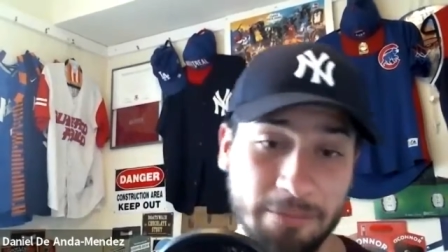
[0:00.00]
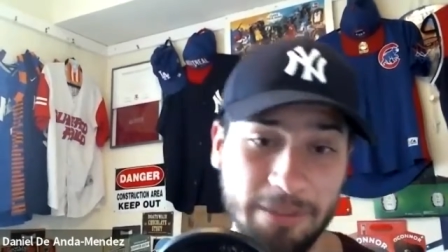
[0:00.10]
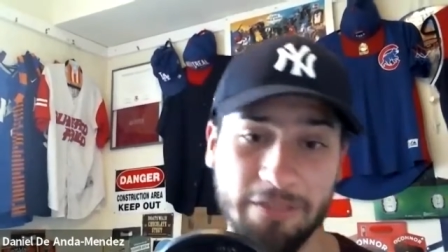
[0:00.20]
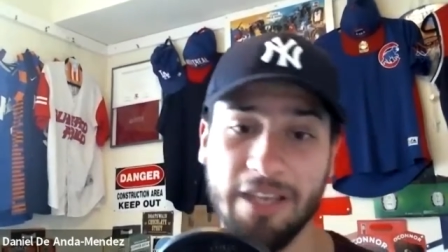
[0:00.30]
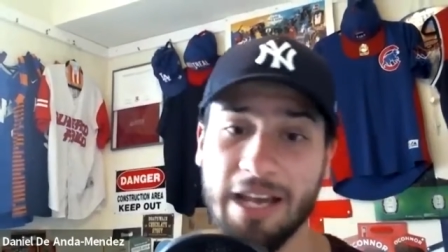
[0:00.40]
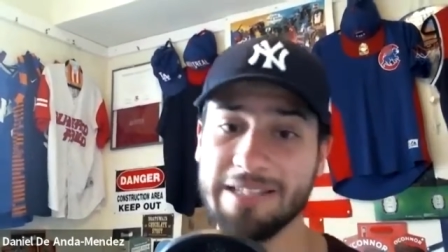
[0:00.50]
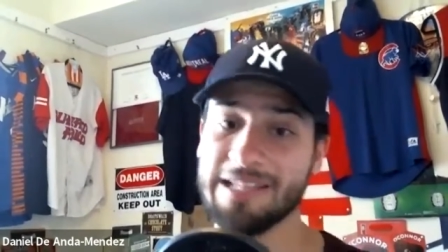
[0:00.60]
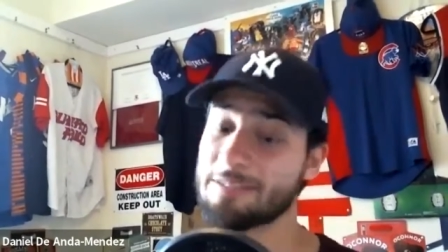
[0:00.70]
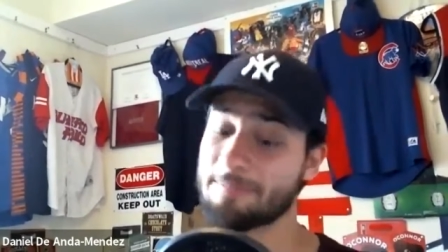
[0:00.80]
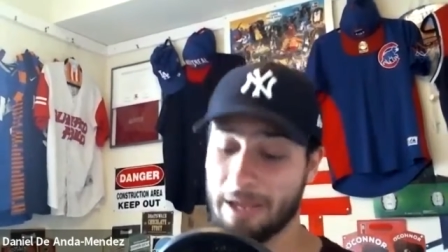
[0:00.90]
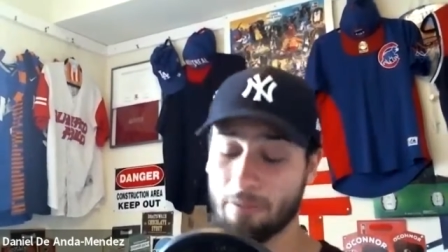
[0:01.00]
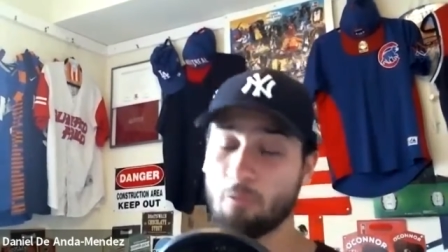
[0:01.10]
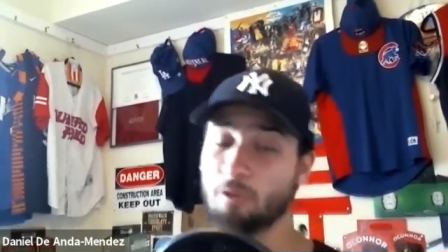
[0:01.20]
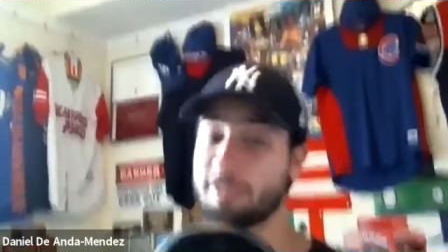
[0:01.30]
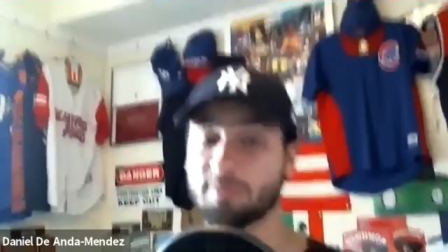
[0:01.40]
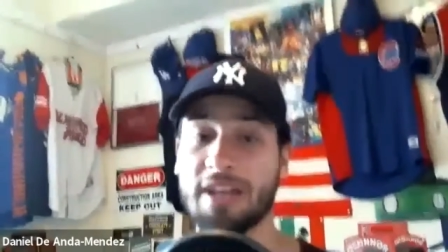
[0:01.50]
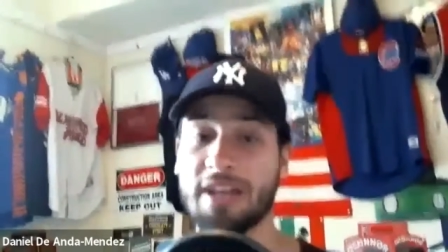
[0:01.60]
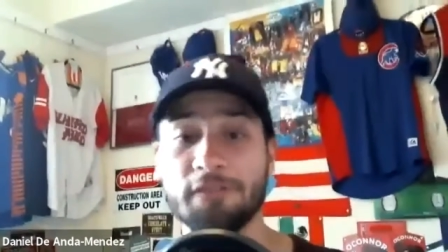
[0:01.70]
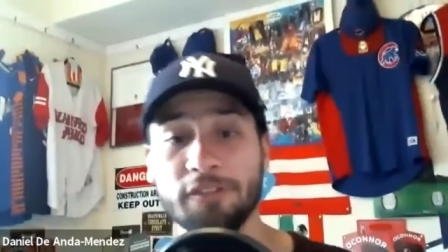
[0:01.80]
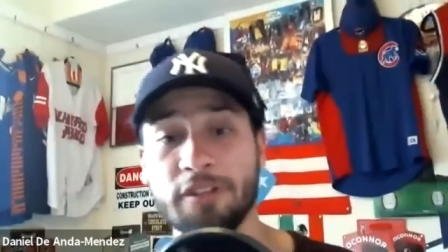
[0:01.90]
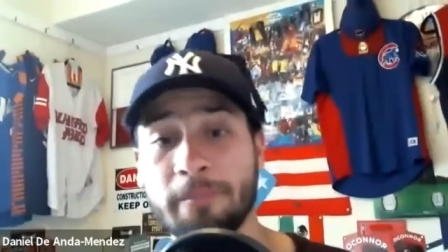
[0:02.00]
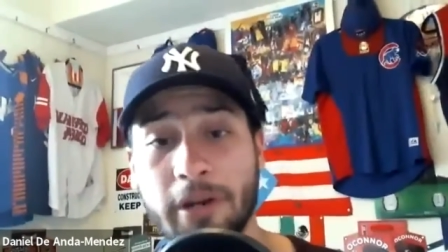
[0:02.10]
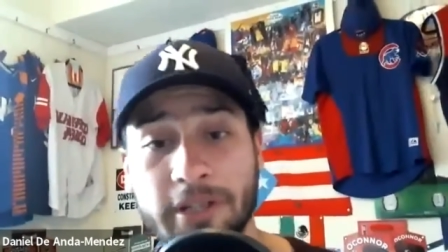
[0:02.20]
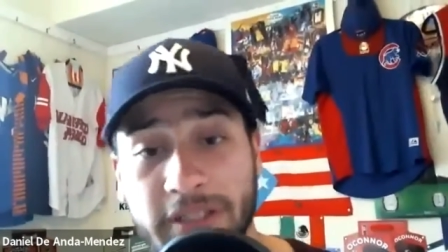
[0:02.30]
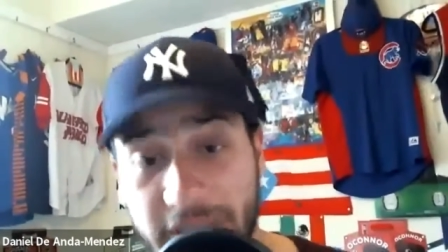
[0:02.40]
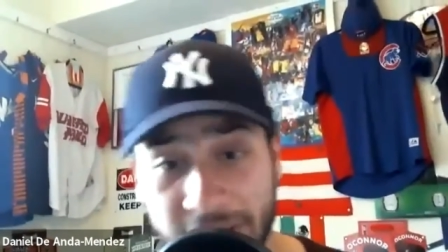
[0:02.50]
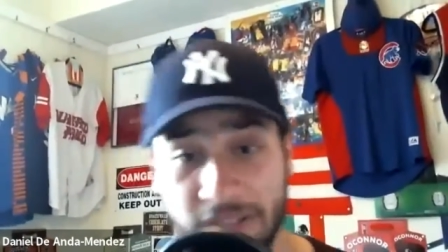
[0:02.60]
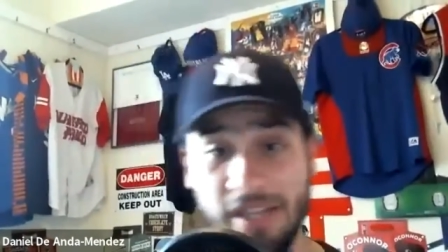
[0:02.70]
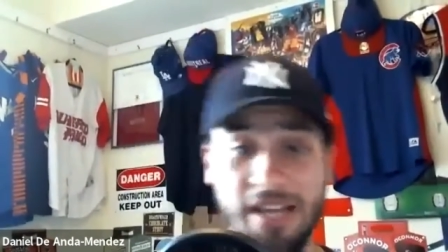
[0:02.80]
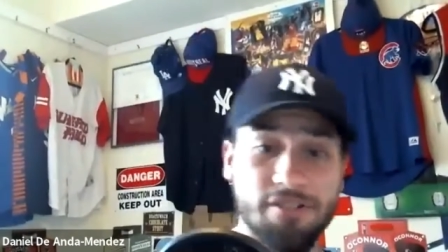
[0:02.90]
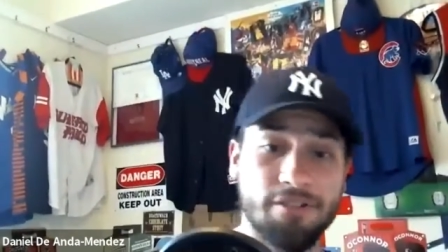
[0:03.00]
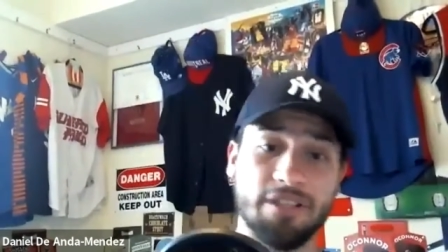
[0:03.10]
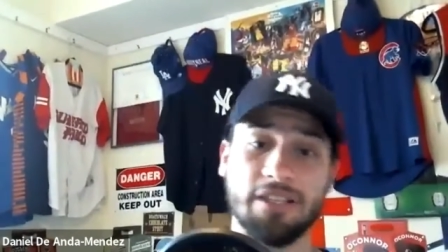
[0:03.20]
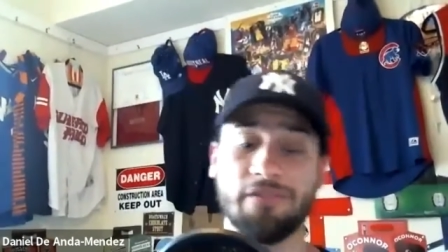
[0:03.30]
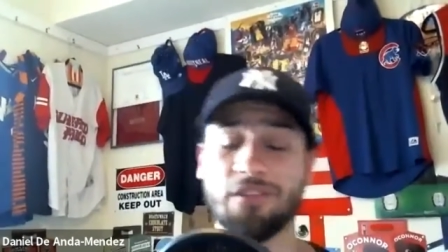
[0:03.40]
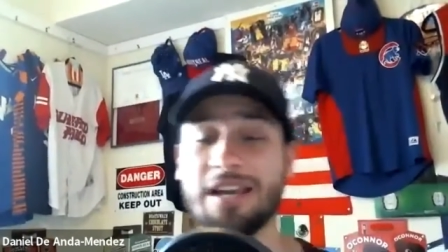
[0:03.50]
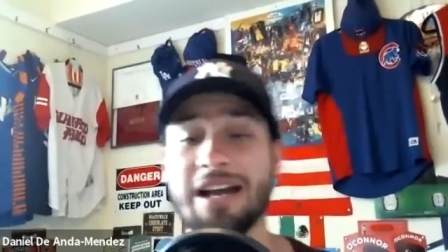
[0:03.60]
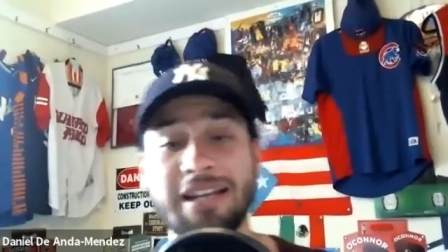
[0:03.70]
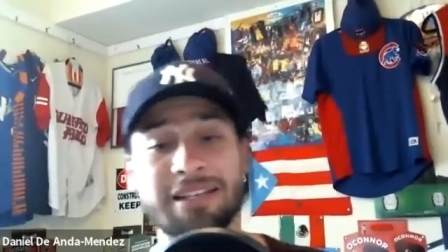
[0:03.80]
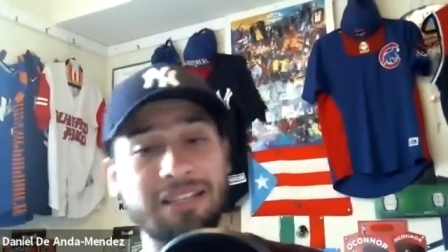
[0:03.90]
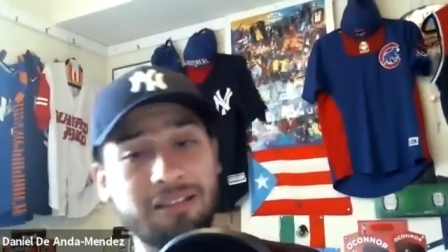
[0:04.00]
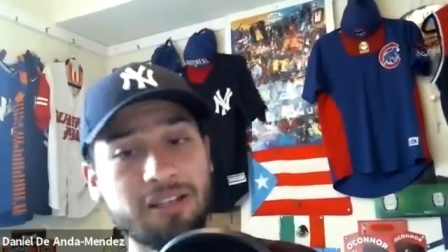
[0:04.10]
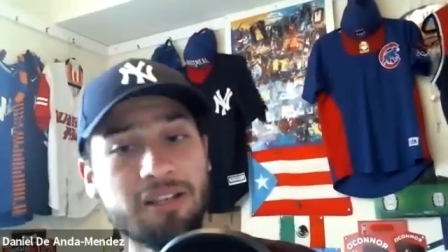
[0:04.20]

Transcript: gonna be, guys. That's my 1 through 9 for the American League and the National League. If you got any